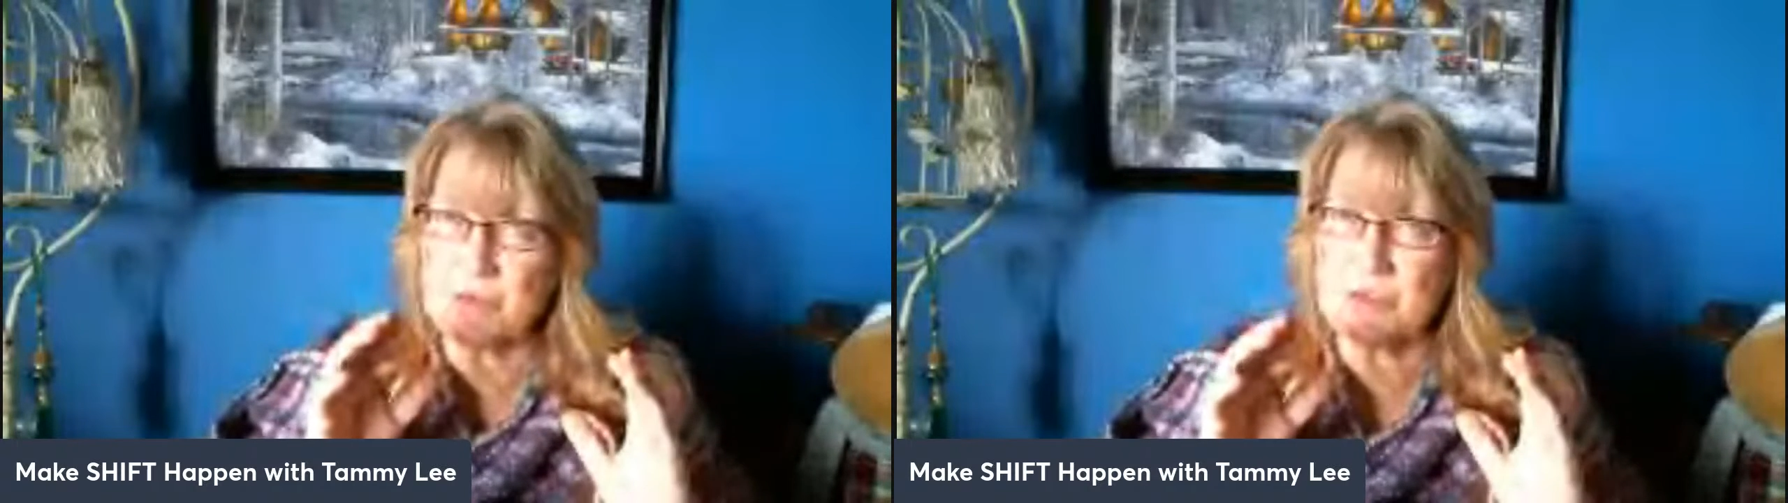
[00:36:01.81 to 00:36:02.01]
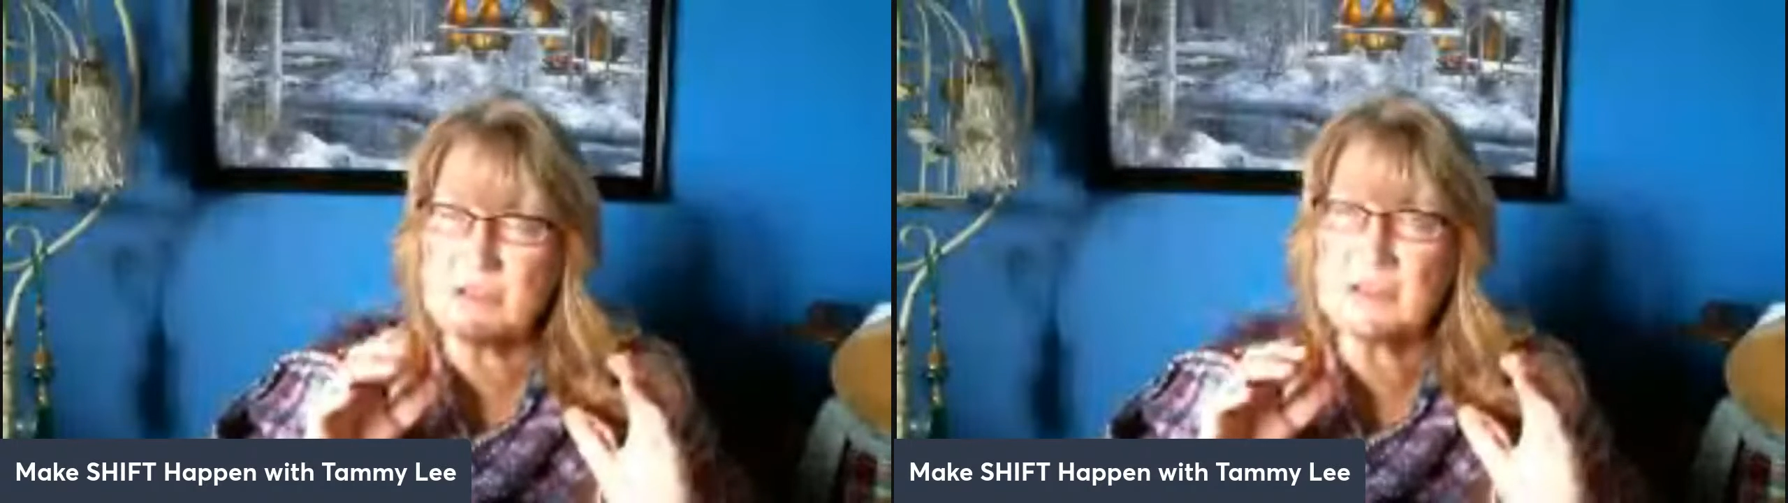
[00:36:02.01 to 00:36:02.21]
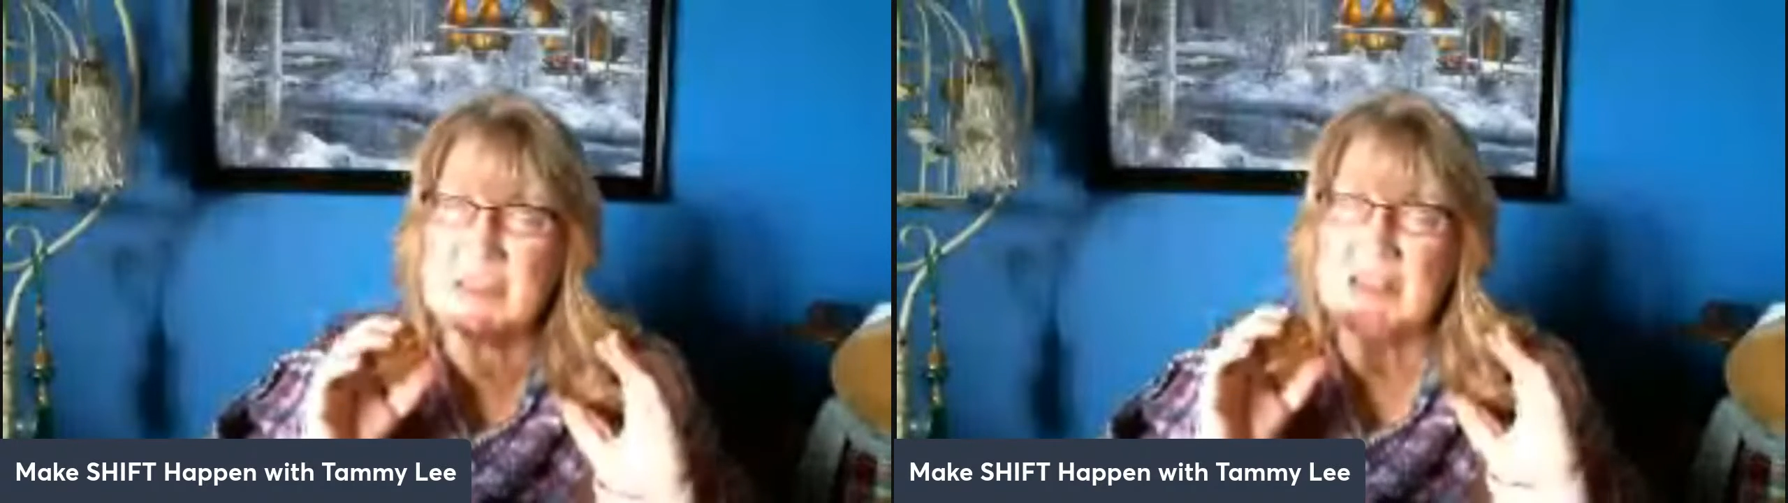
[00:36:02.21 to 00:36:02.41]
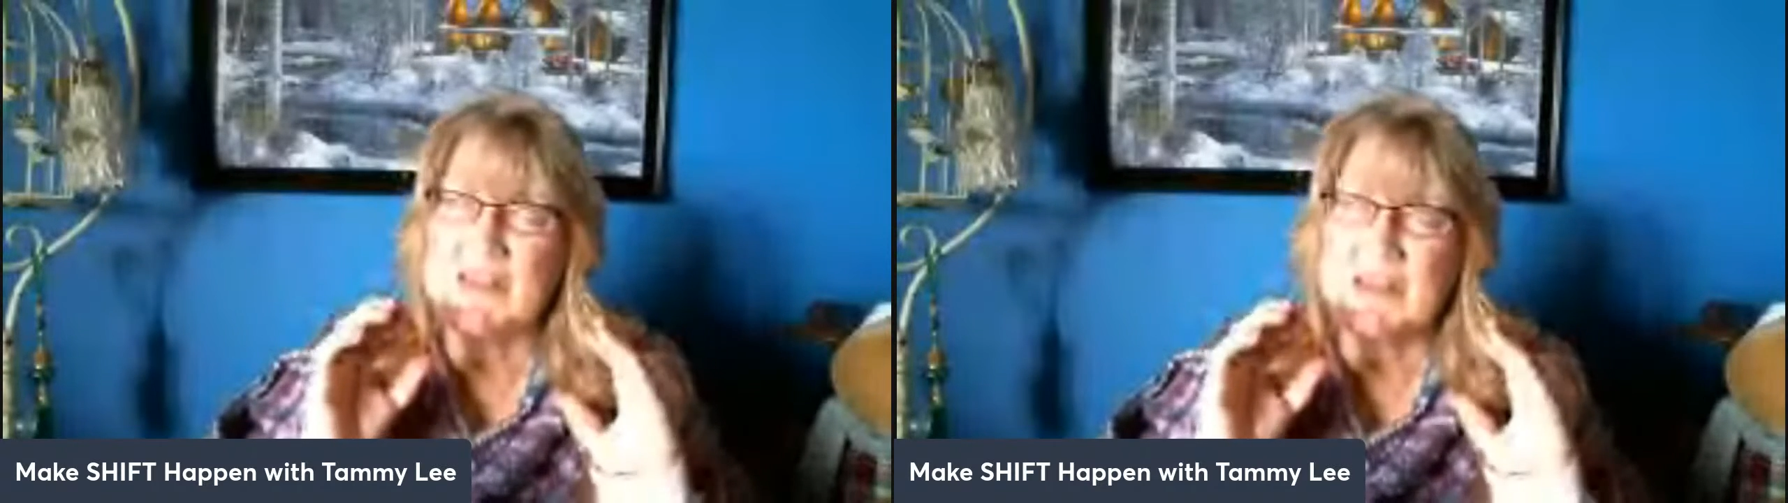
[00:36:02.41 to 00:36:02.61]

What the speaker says: to see the